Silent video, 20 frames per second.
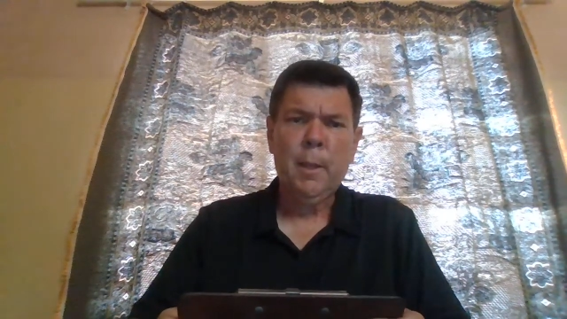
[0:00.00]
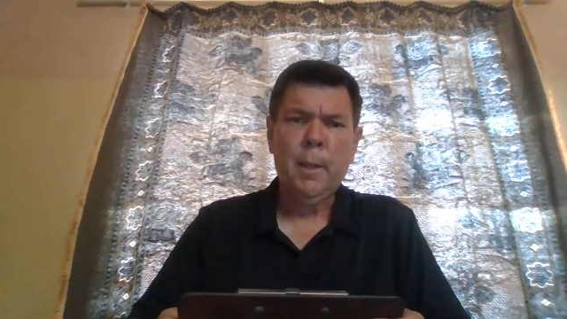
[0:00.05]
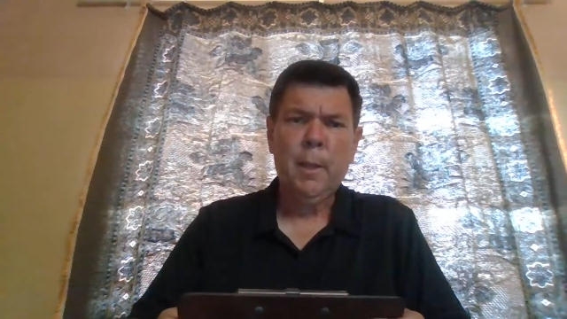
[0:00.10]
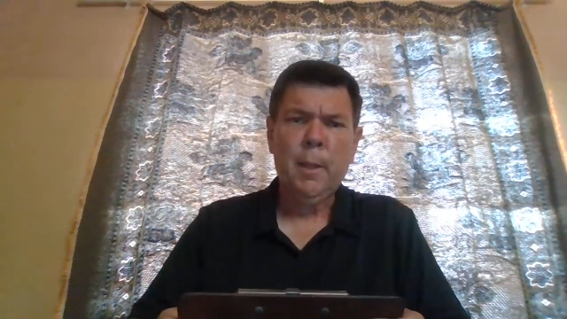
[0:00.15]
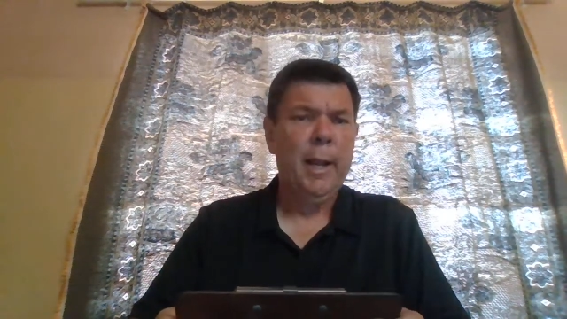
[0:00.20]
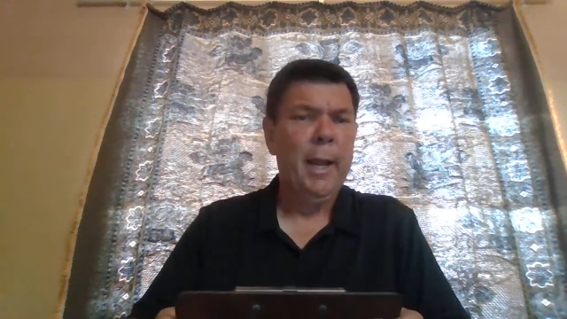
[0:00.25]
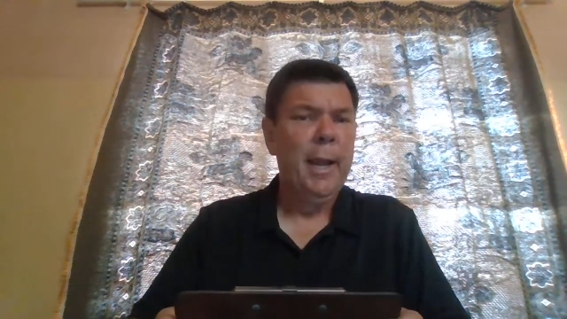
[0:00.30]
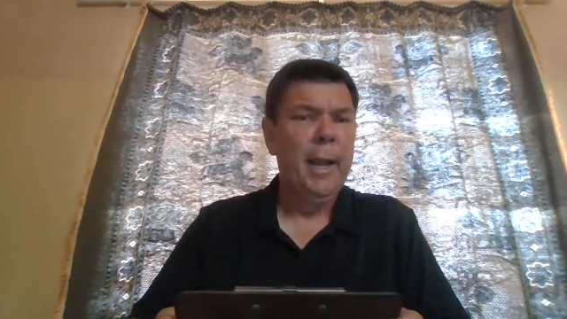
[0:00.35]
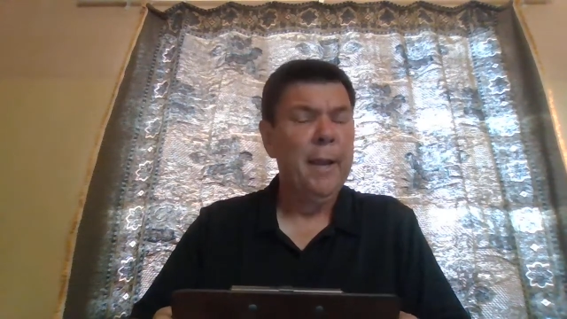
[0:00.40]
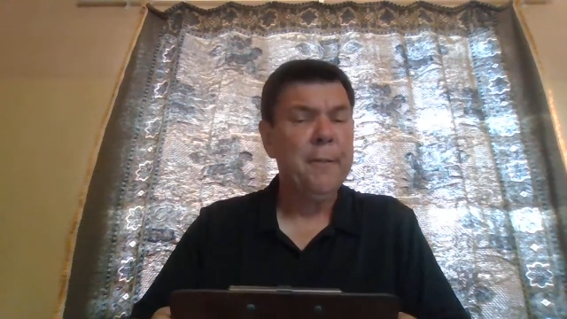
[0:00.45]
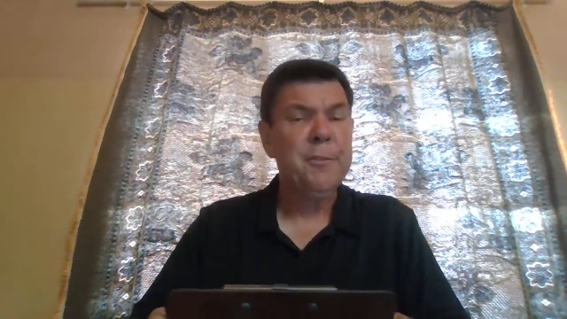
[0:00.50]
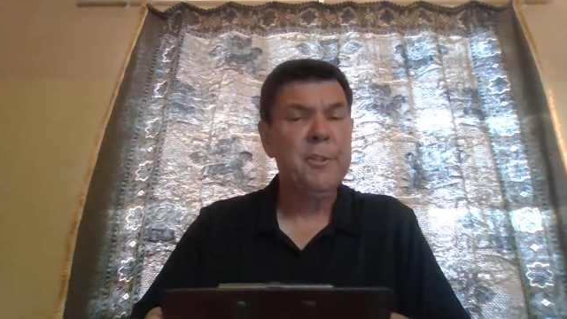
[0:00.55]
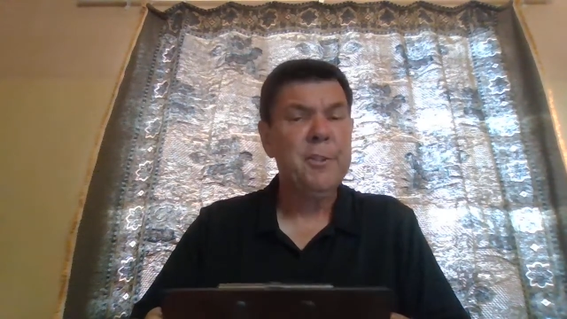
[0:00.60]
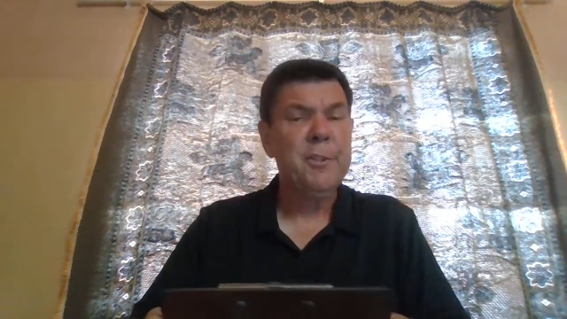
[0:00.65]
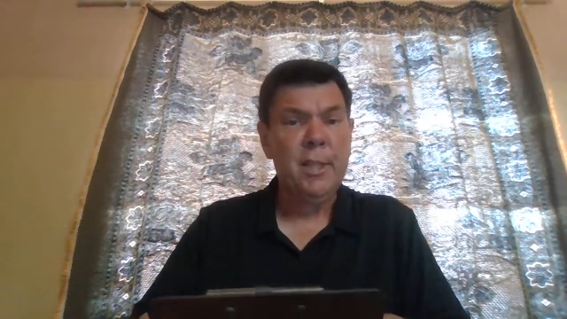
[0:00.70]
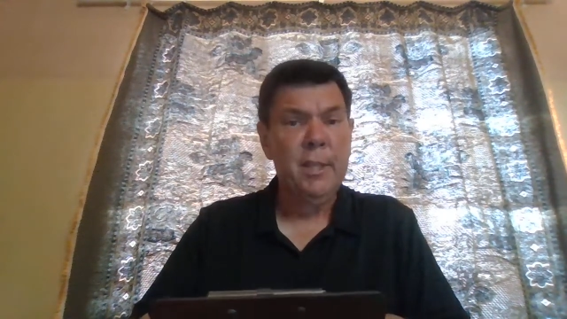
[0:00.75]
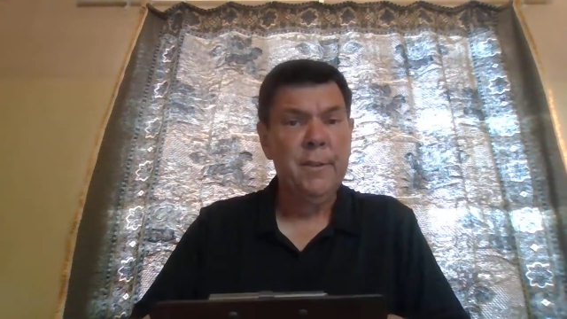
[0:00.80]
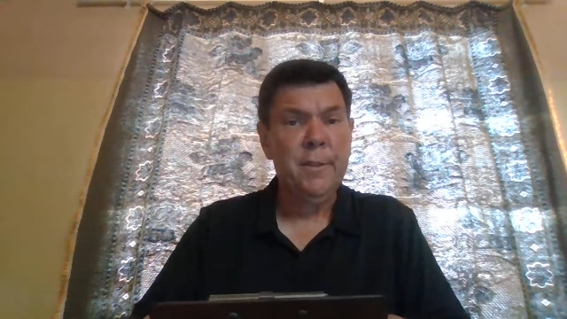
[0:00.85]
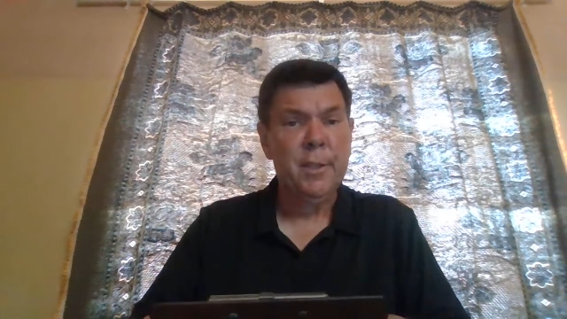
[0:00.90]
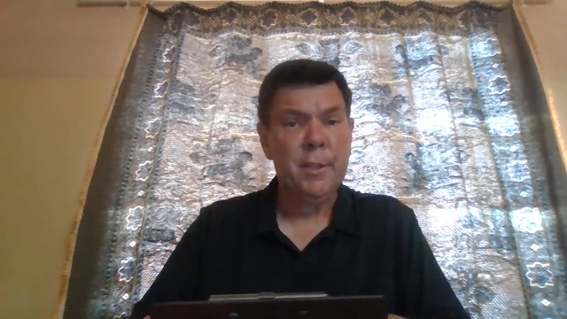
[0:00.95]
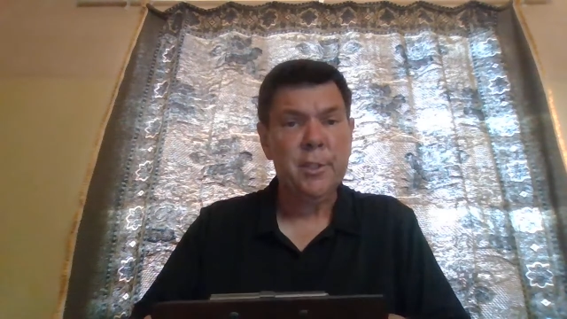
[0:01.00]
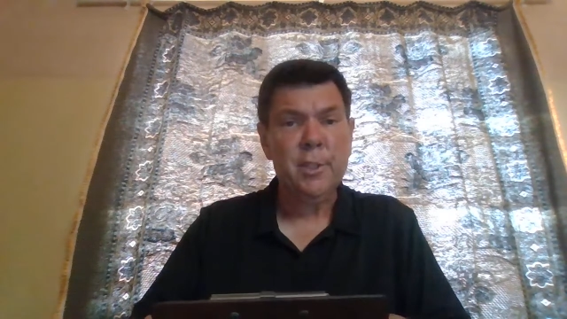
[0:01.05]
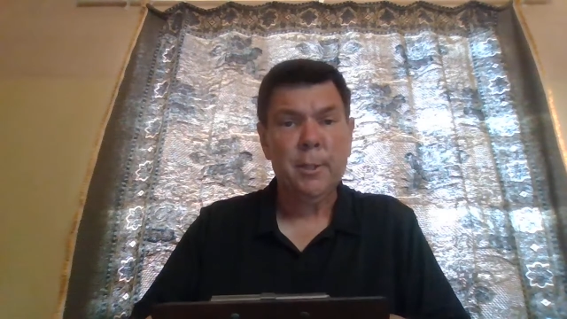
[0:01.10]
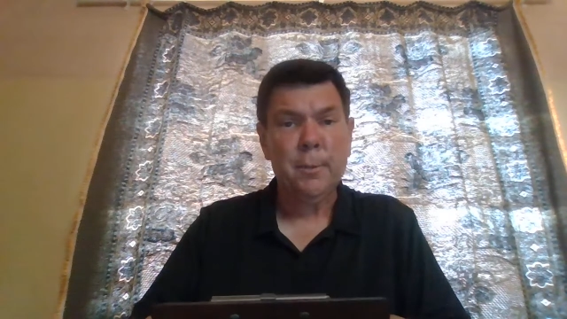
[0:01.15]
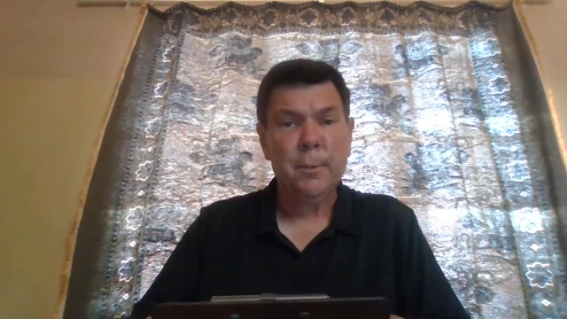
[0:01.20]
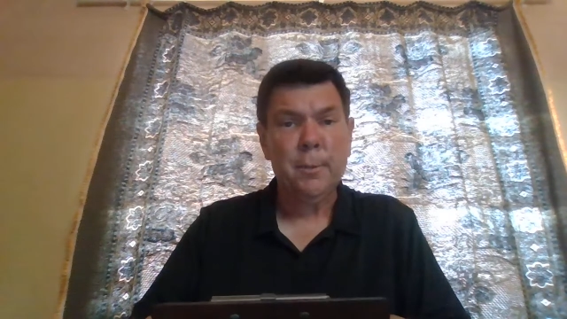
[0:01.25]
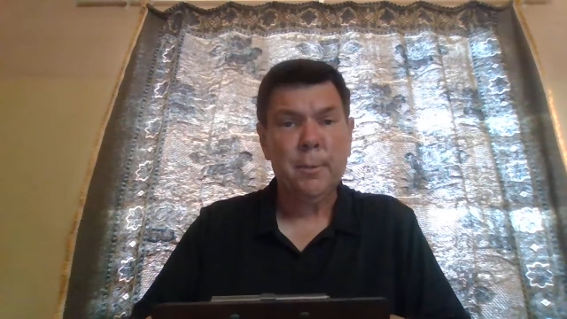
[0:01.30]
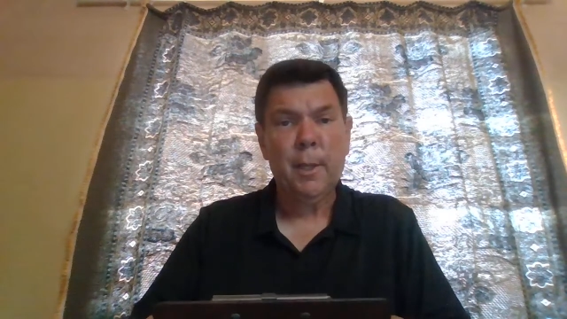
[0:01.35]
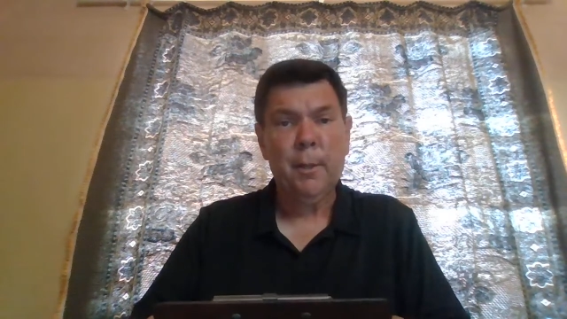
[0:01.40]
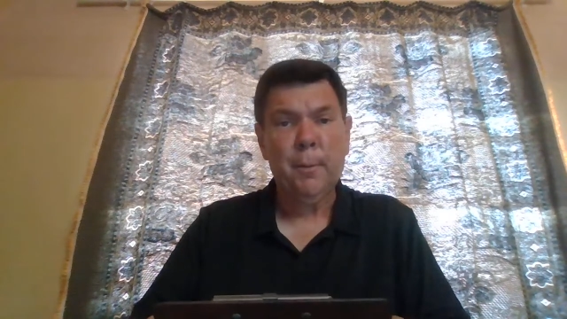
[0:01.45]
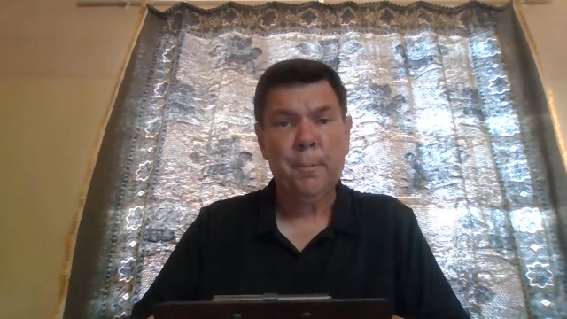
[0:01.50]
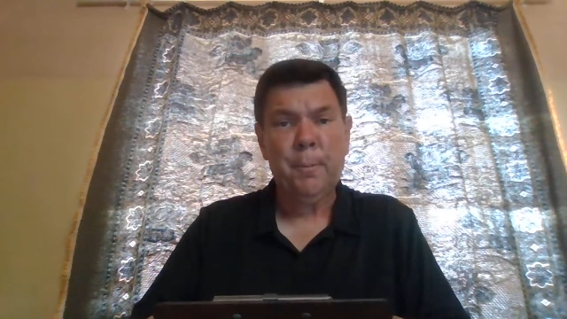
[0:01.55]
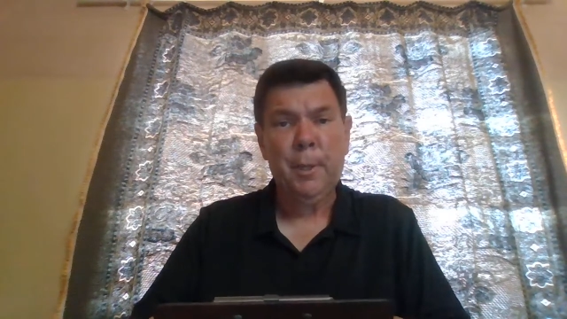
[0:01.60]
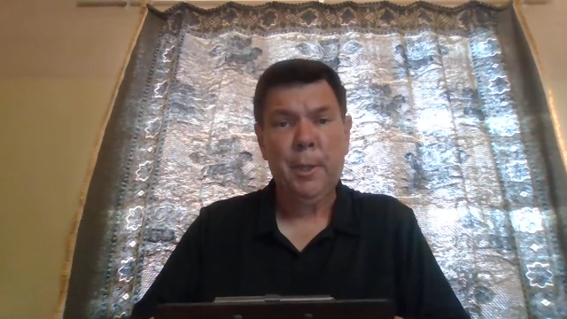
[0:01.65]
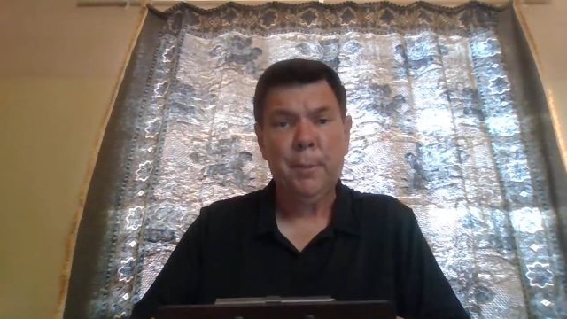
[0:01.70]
but I have seen this in